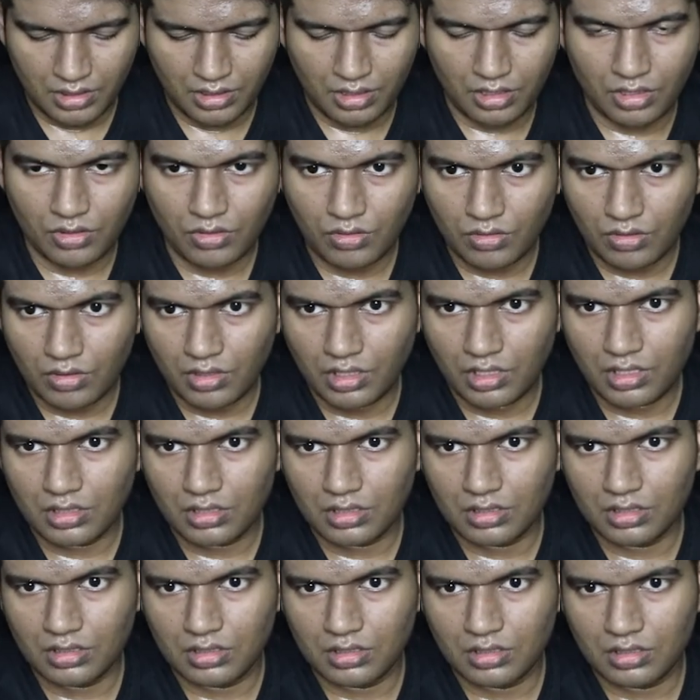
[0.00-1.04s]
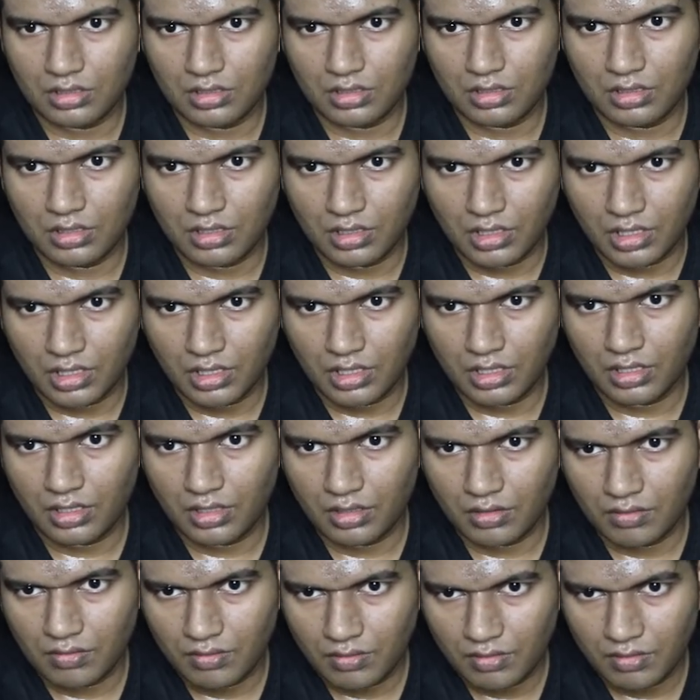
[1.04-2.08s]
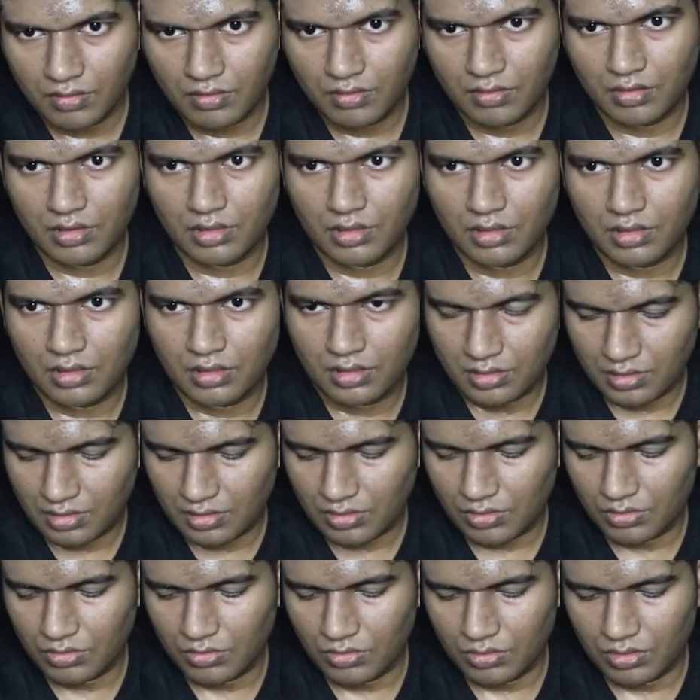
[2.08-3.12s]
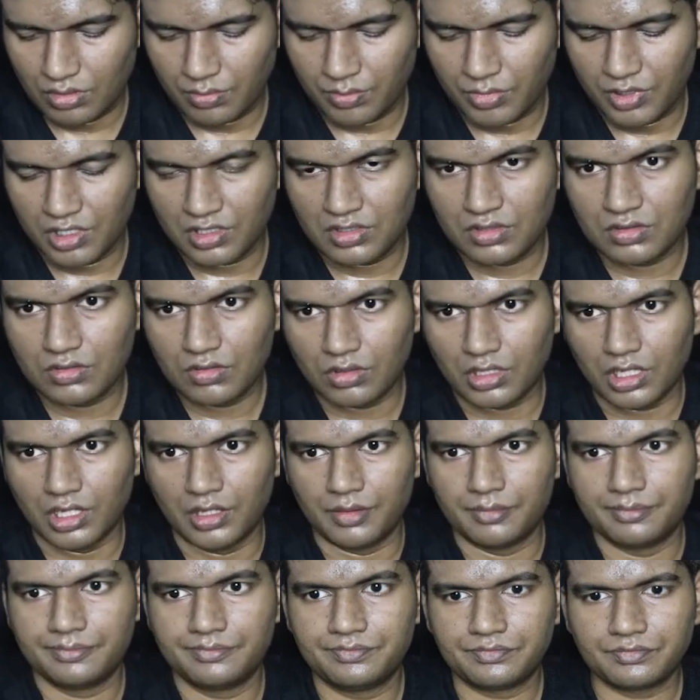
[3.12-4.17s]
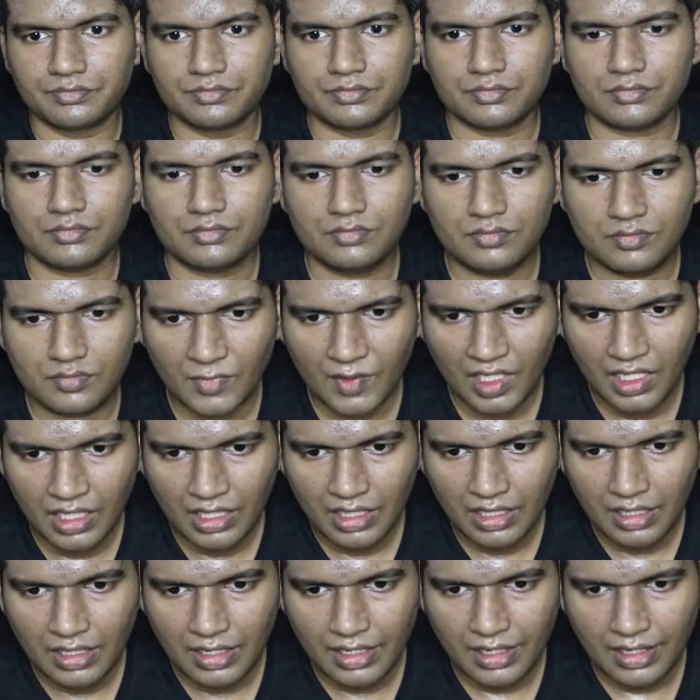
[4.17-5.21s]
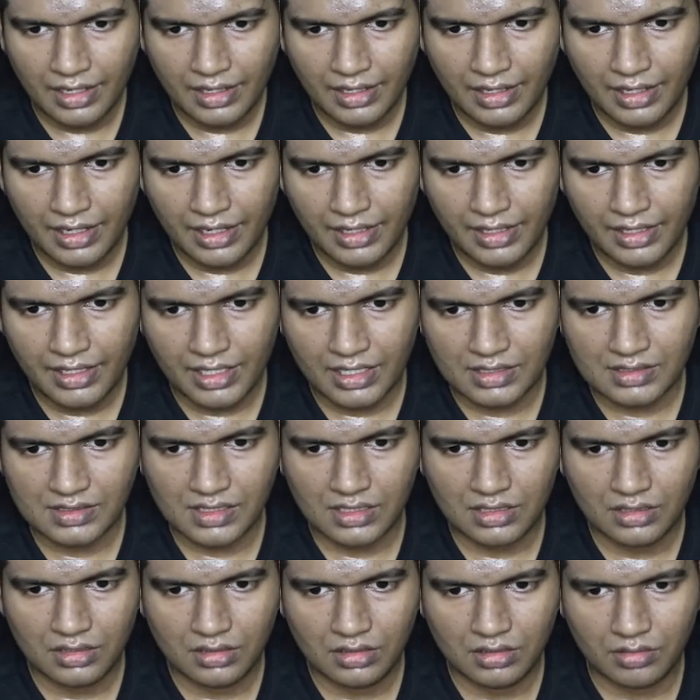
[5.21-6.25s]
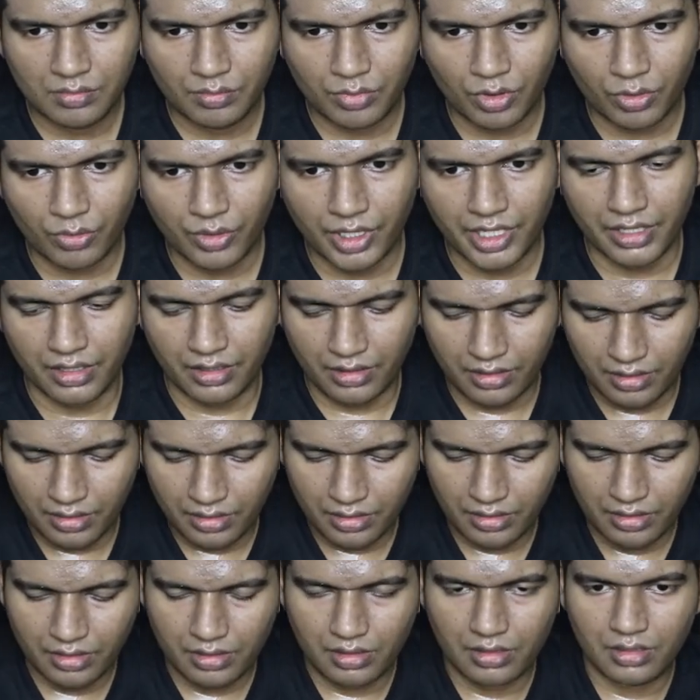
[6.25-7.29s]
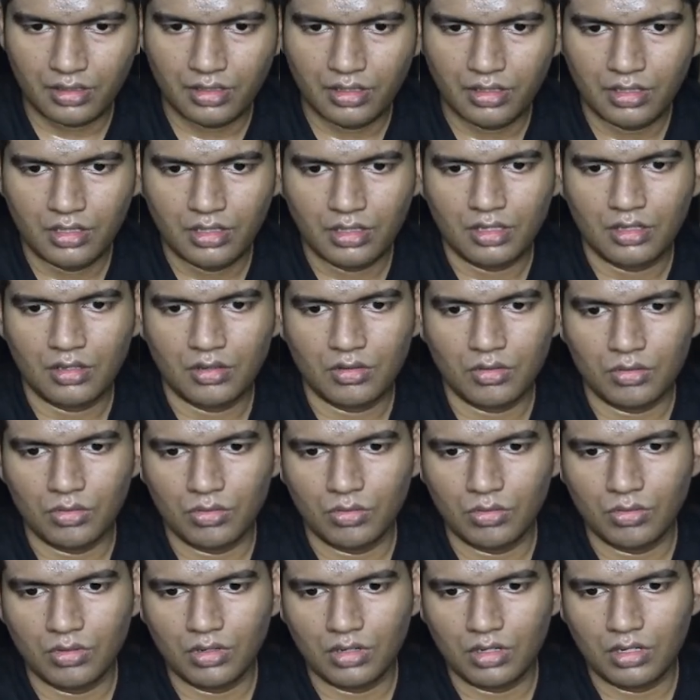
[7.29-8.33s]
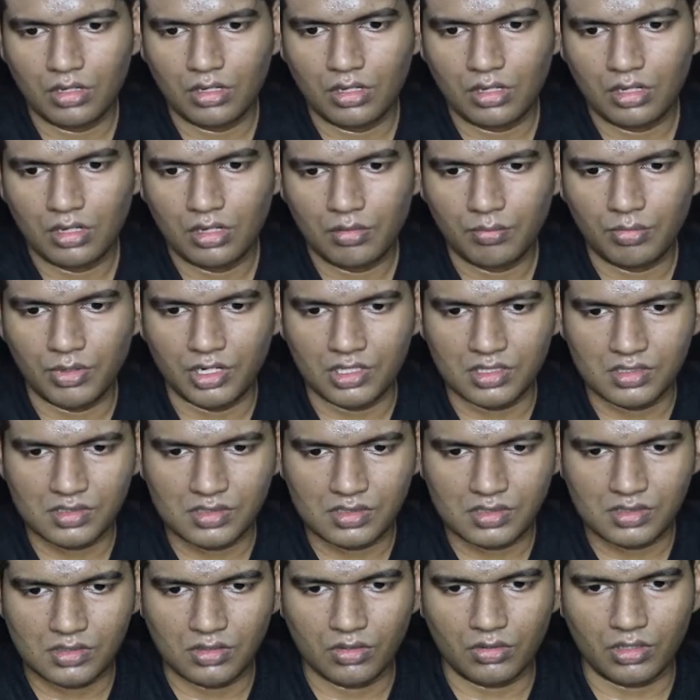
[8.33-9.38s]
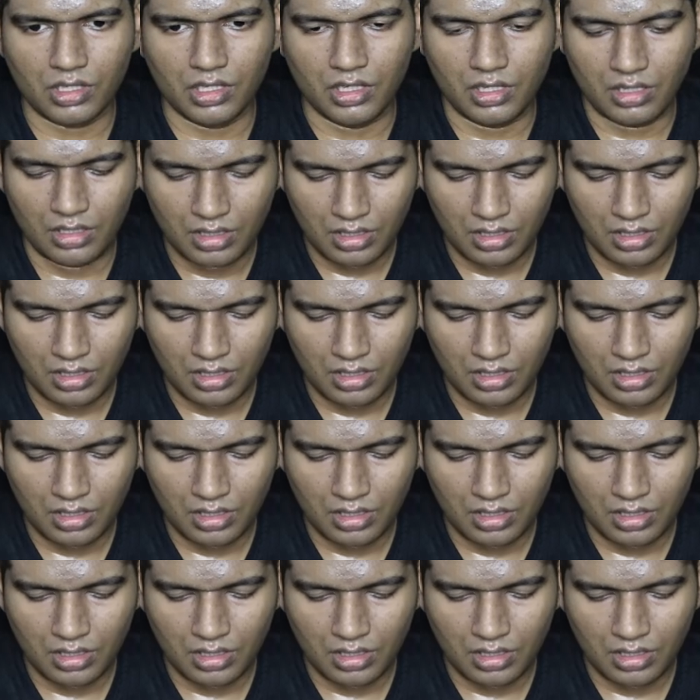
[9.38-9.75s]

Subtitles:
@Ionic native Google Plus. Okay, and add it as a provider, Google Plus. Okay,